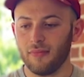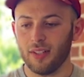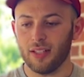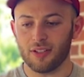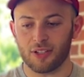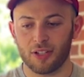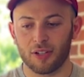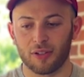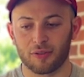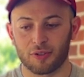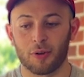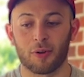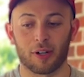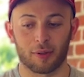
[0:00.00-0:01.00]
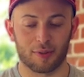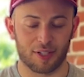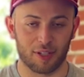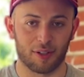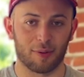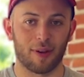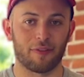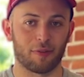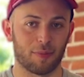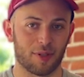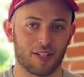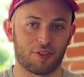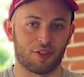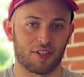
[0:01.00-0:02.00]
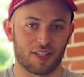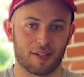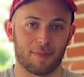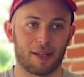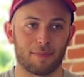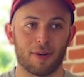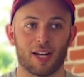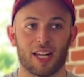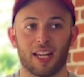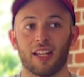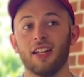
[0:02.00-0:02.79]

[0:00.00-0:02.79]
So touring was the only way for musicians to make money.